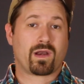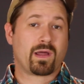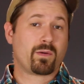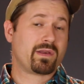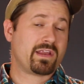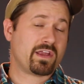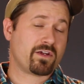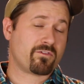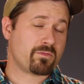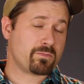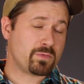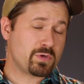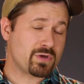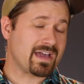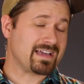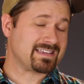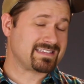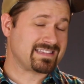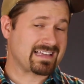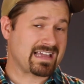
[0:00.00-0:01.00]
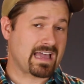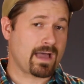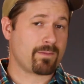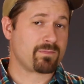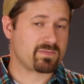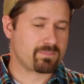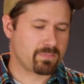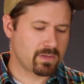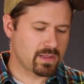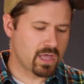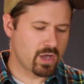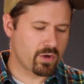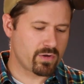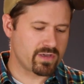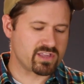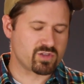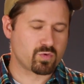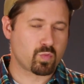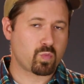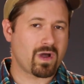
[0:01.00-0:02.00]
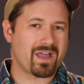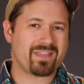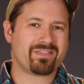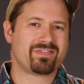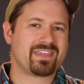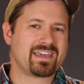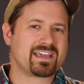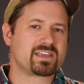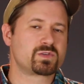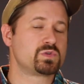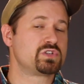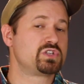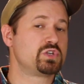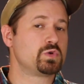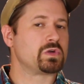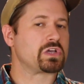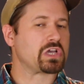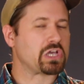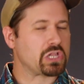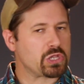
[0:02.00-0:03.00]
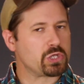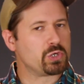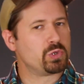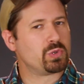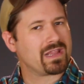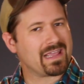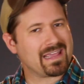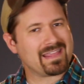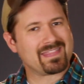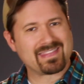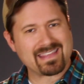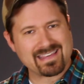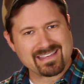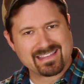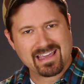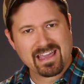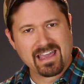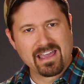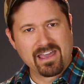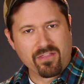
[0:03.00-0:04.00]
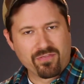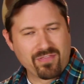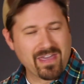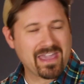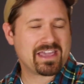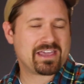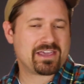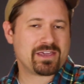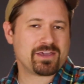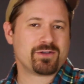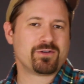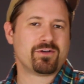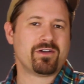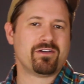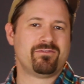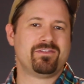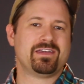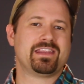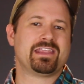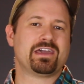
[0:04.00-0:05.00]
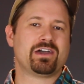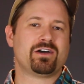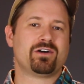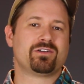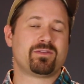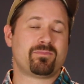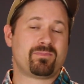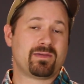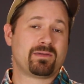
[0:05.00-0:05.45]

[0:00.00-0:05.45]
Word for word: What I want to hear from you guys in the comments below is what things would you include in this thank you video to